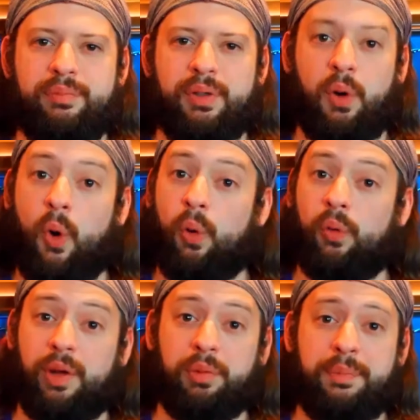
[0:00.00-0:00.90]
hole
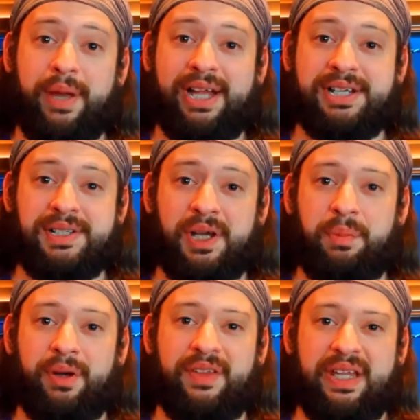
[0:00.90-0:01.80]
that we patched up
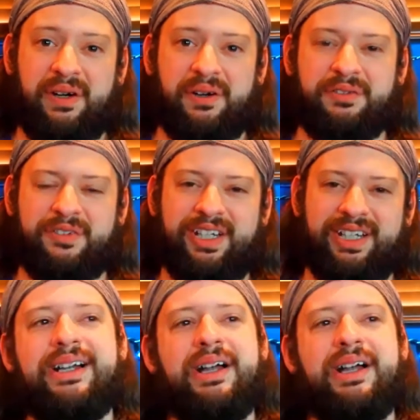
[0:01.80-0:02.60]
on the RV.